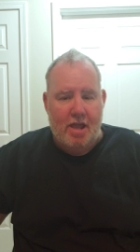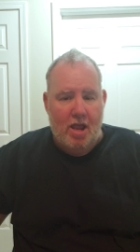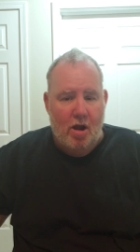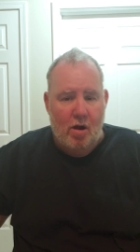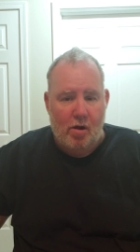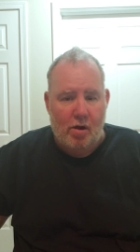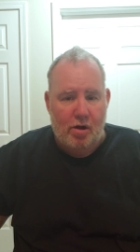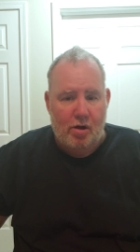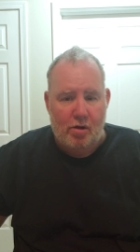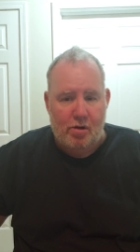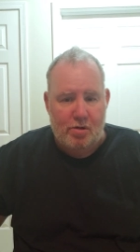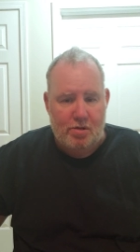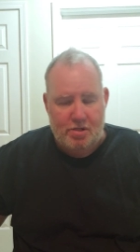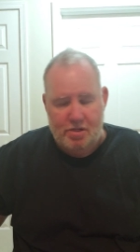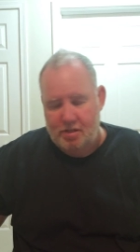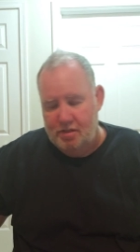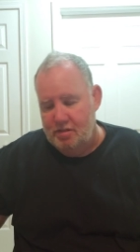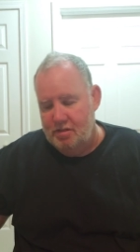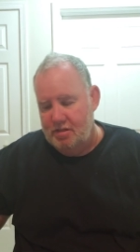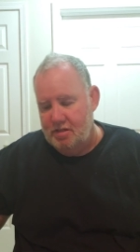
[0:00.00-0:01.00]
carriers
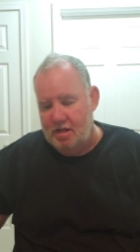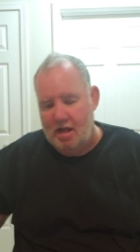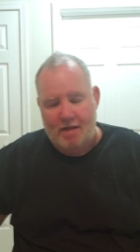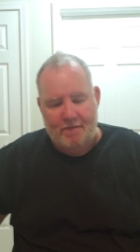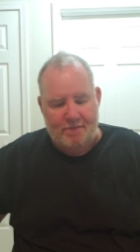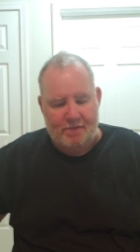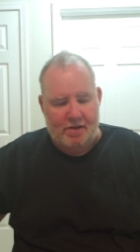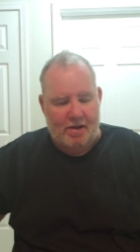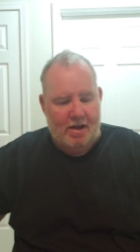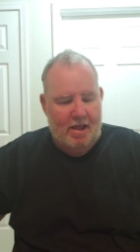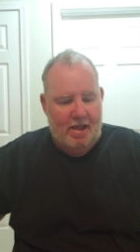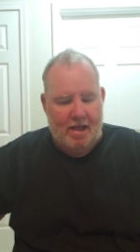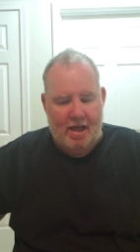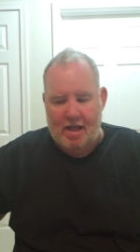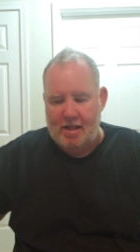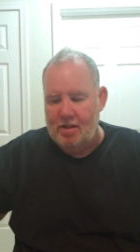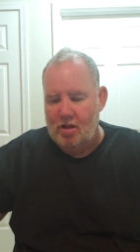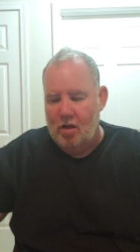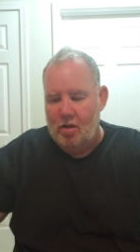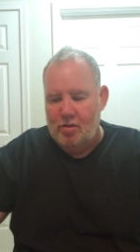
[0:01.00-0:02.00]
and stuff, and they
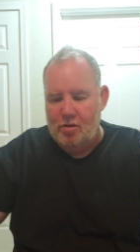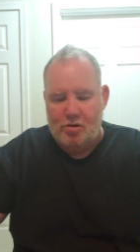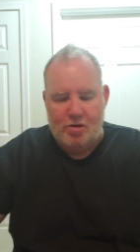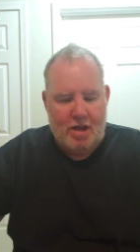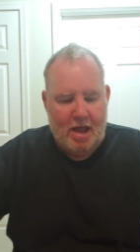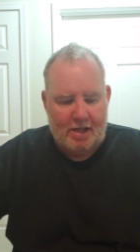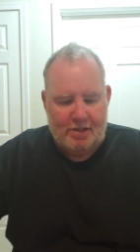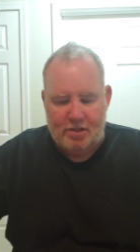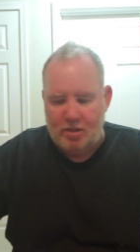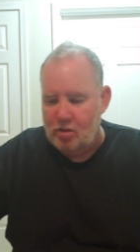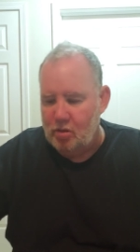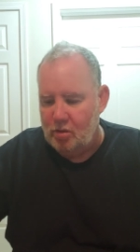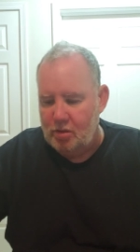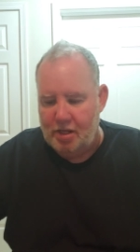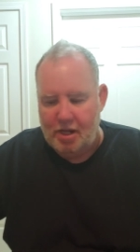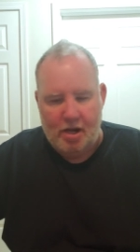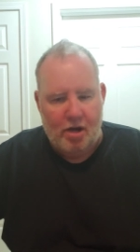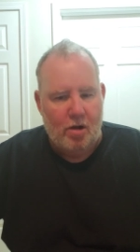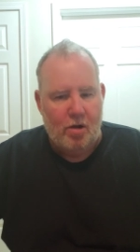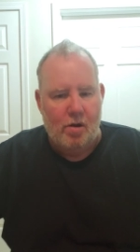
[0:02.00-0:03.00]
got all their technical
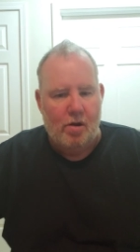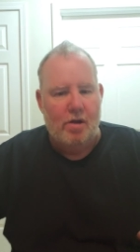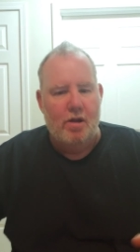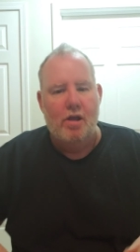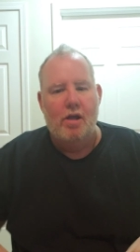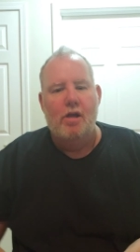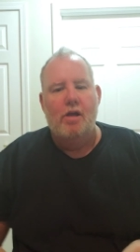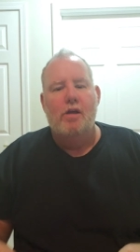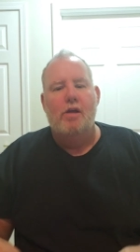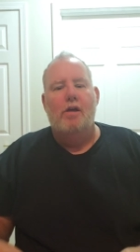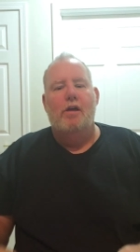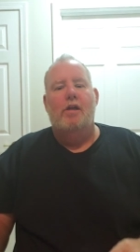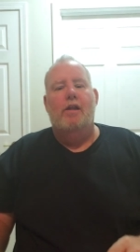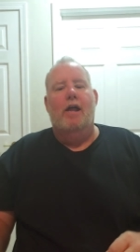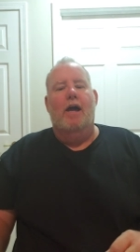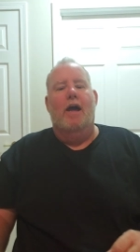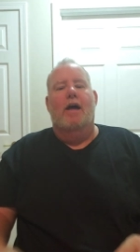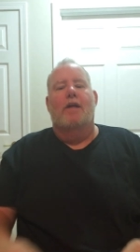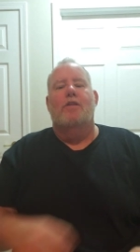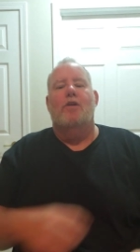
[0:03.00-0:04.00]
gear, and
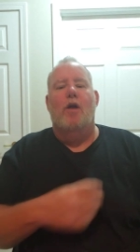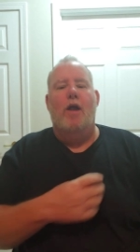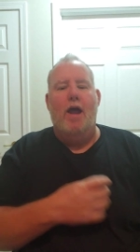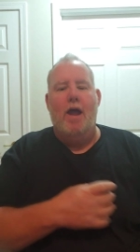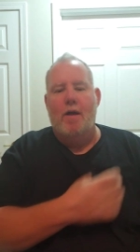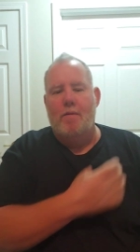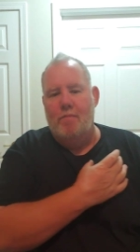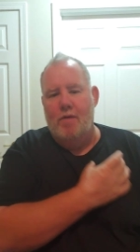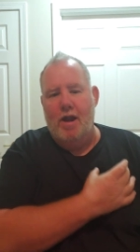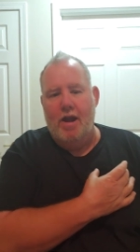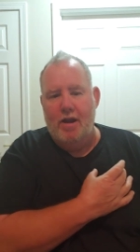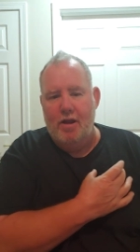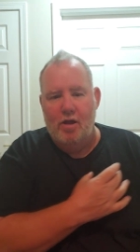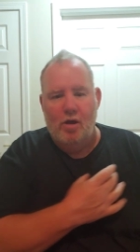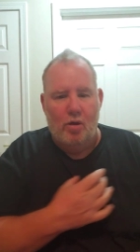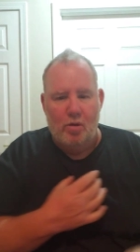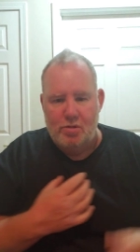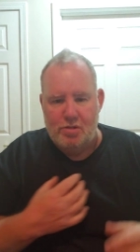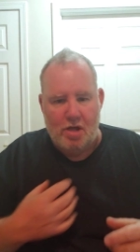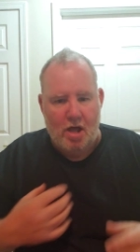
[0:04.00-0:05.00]
they got their ham
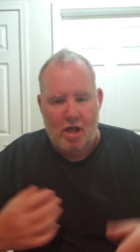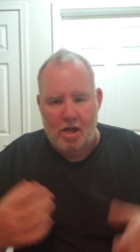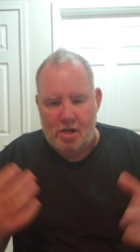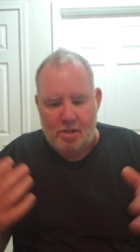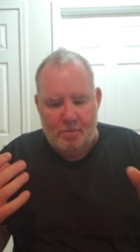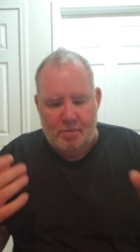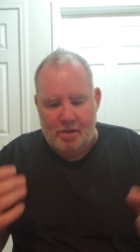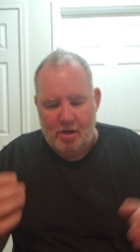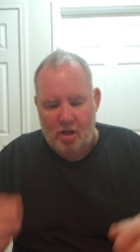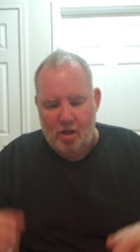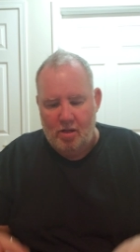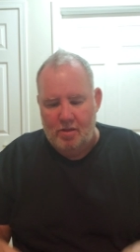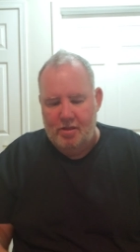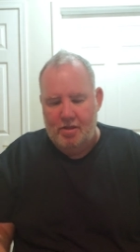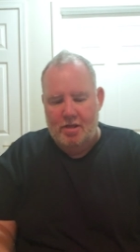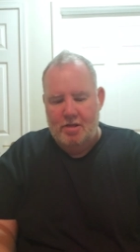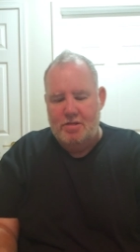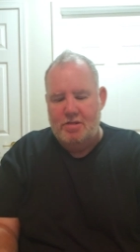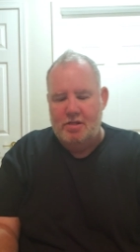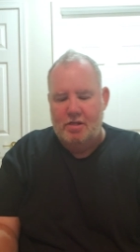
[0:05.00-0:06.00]
radios on them and all
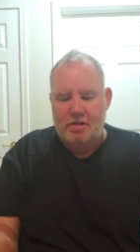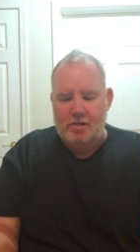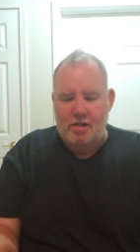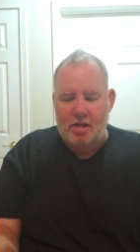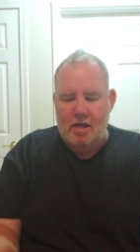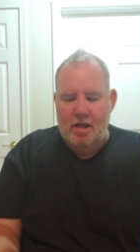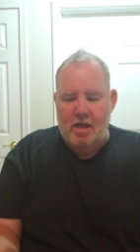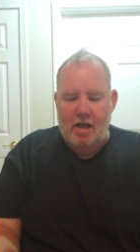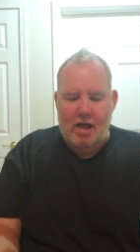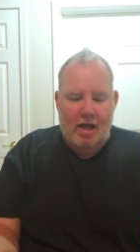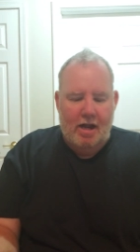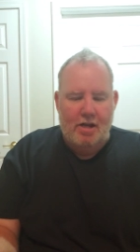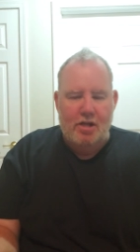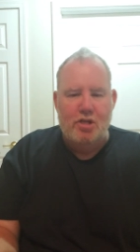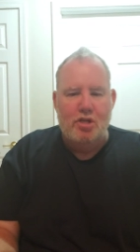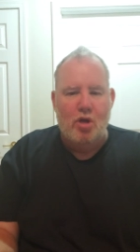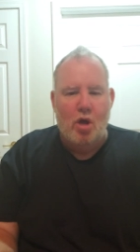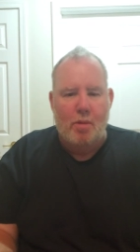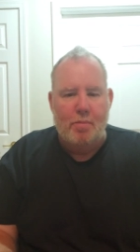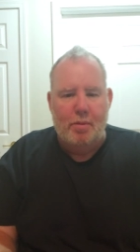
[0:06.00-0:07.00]
this, and I
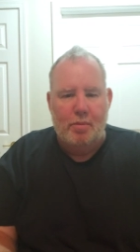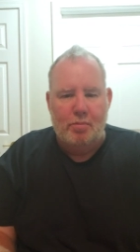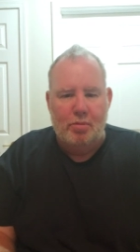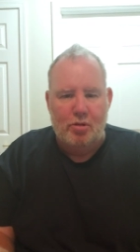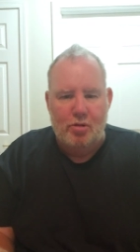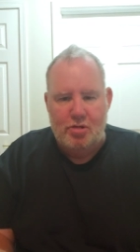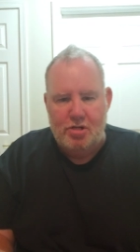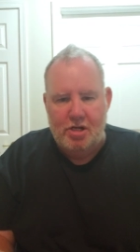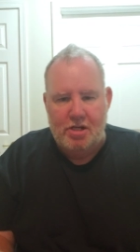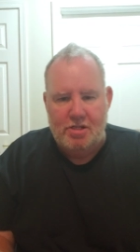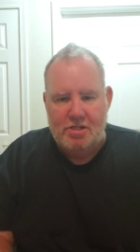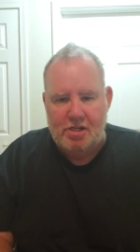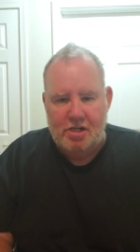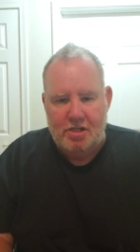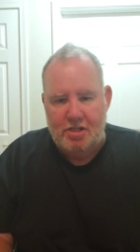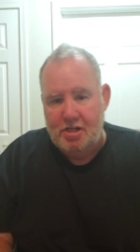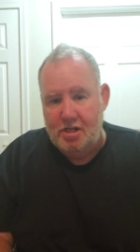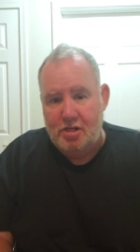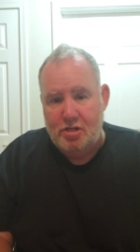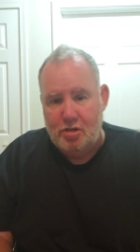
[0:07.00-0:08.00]
just show up in blue jeans and
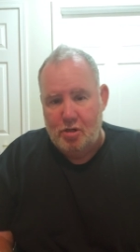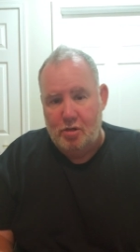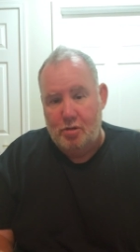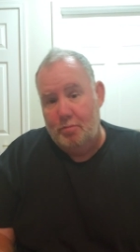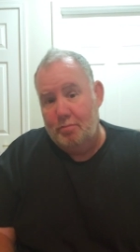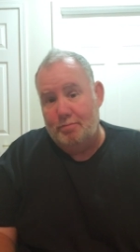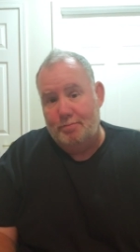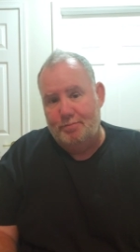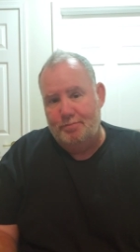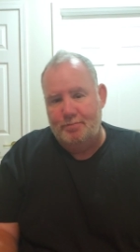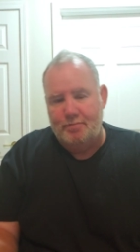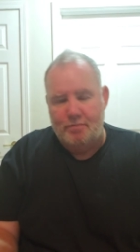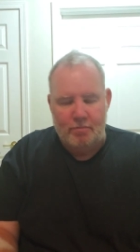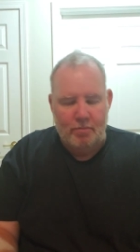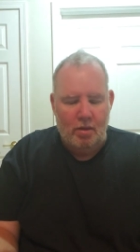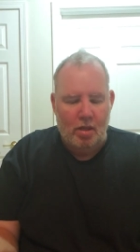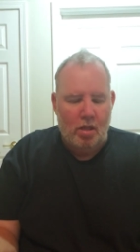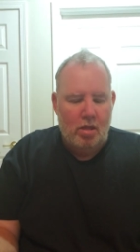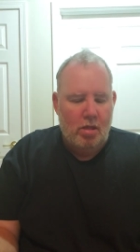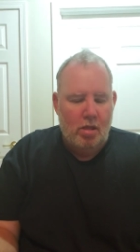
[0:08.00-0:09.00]
a t-shirt
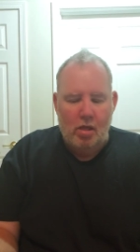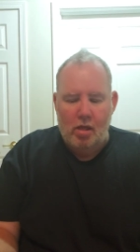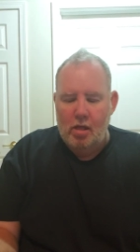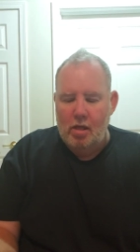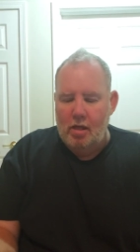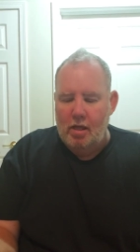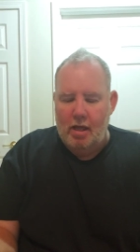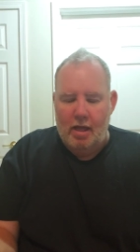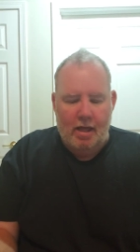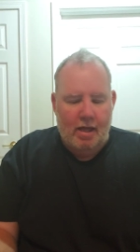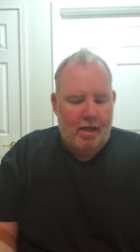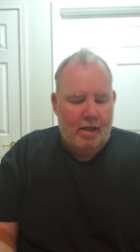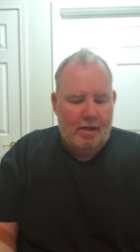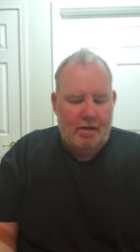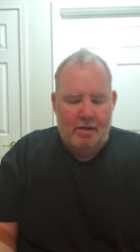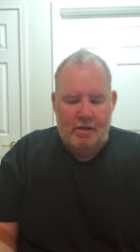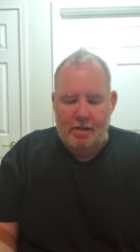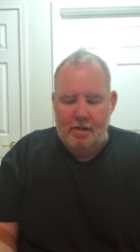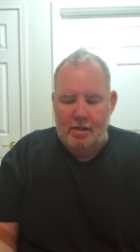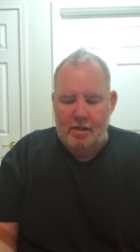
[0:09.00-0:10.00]

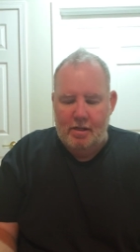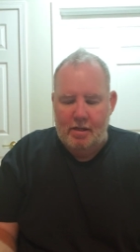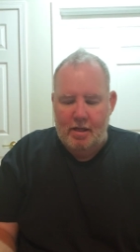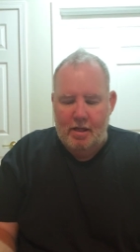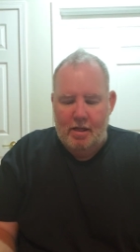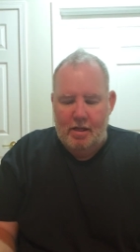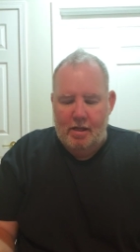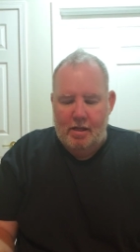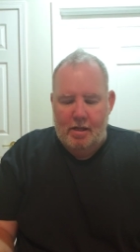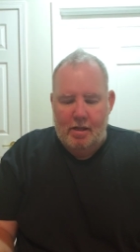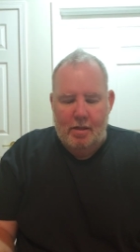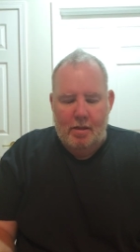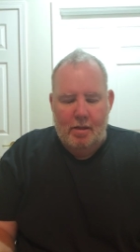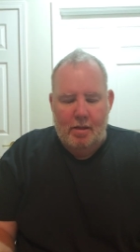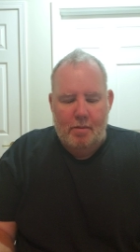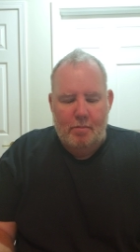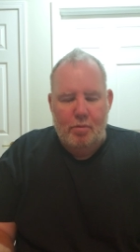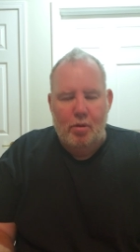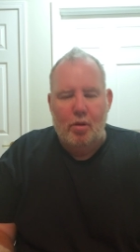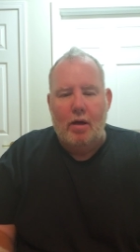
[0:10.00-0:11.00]
and
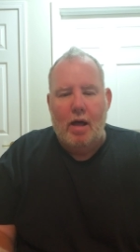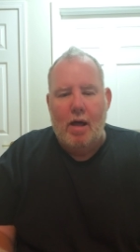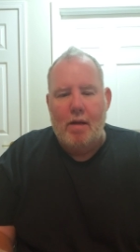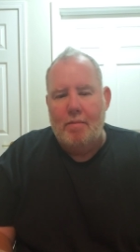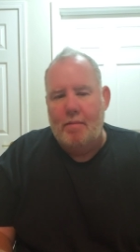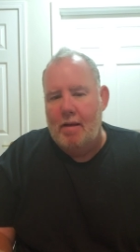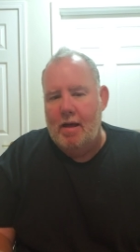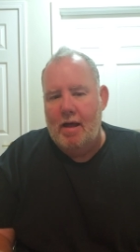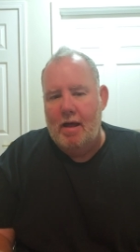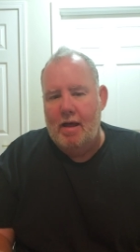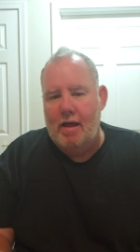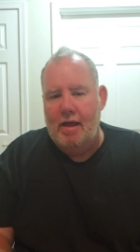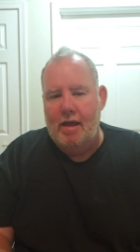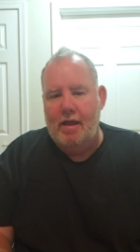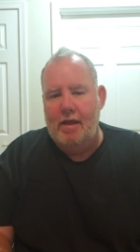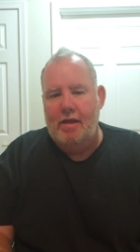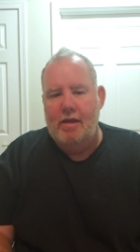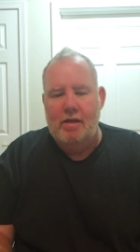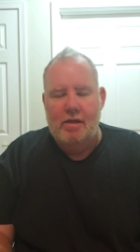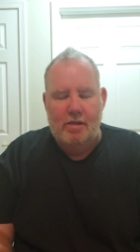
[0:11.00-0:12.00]
pull out
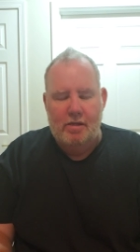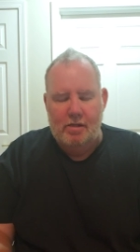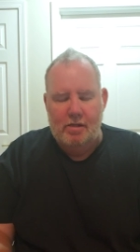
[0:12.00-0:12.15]
my